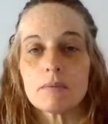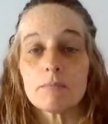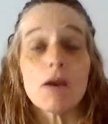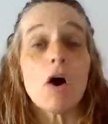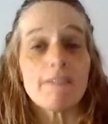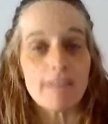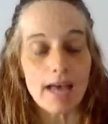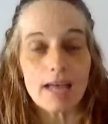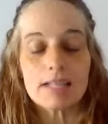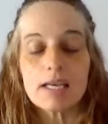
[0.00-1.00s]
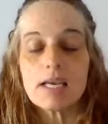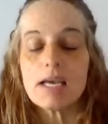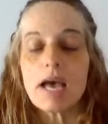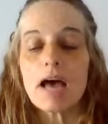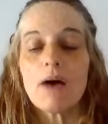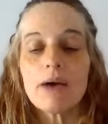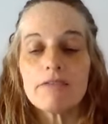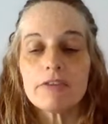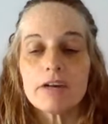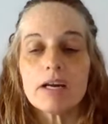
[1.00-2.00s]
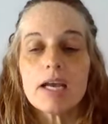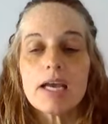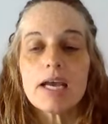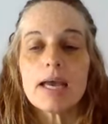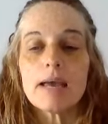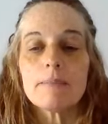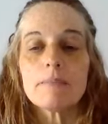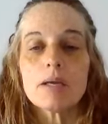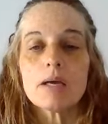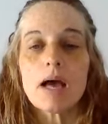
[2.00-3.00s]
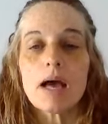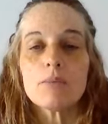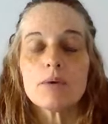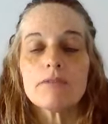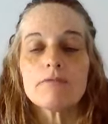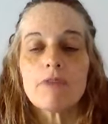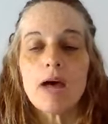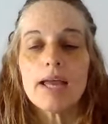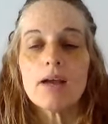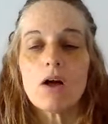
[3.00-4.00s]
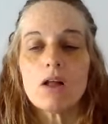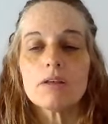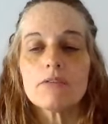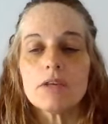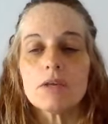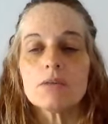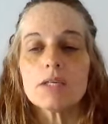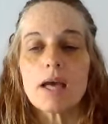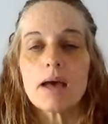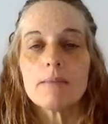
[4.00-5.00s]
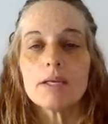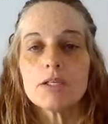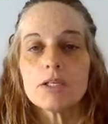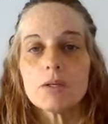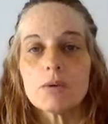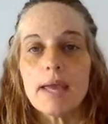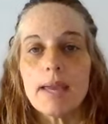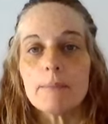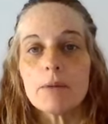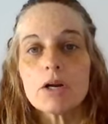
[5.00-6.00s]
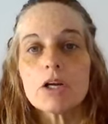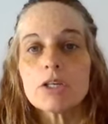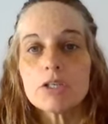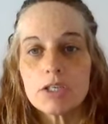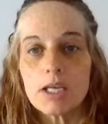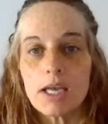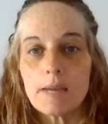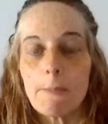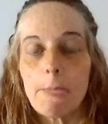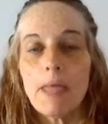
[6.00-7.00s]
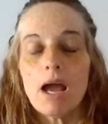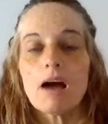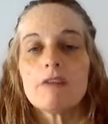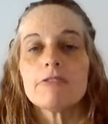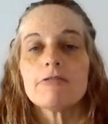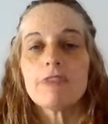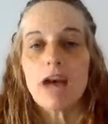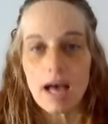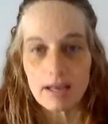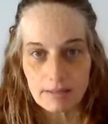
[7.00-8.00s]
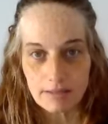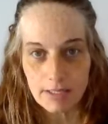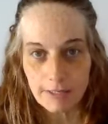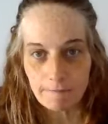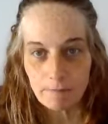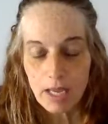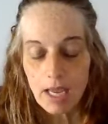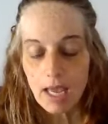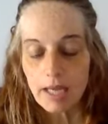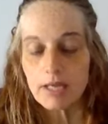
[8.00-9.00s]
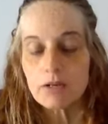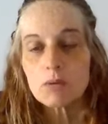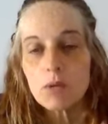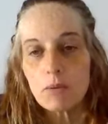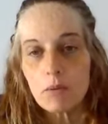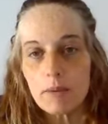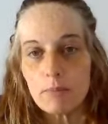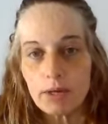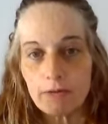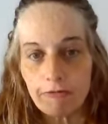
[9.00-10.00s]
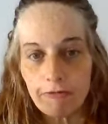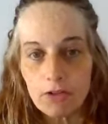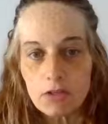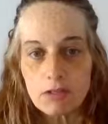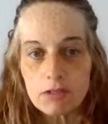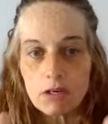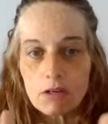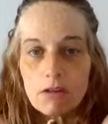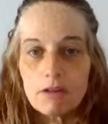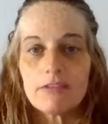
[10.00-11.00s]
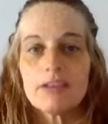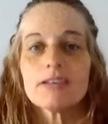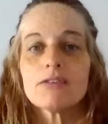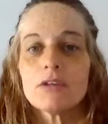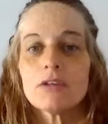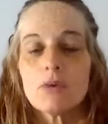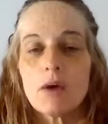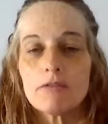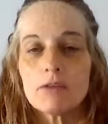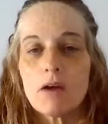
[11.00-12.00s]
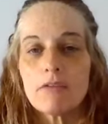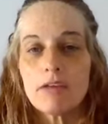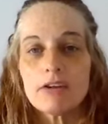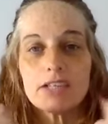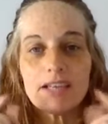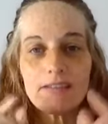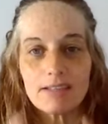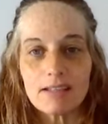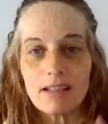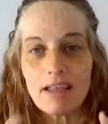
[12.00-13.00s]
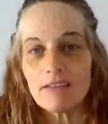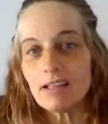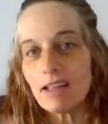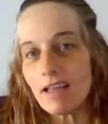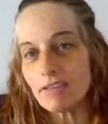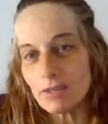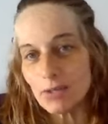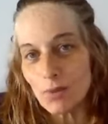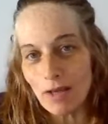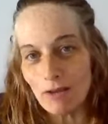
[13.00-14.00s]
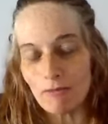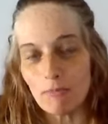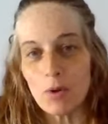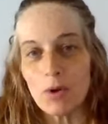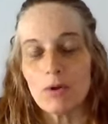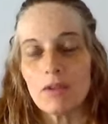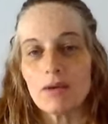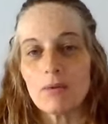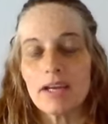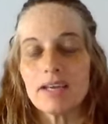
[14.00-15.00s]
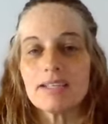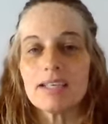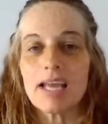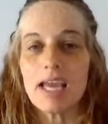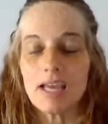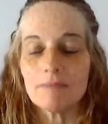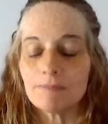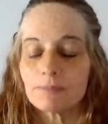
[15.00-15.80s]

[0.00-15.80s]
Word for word: beyond that. However, um, I would invite all of you to come into a purging of a fast. And here's what I want to bring full circle of this for the 12 12 energy and this 11 11 12 portal that we're in today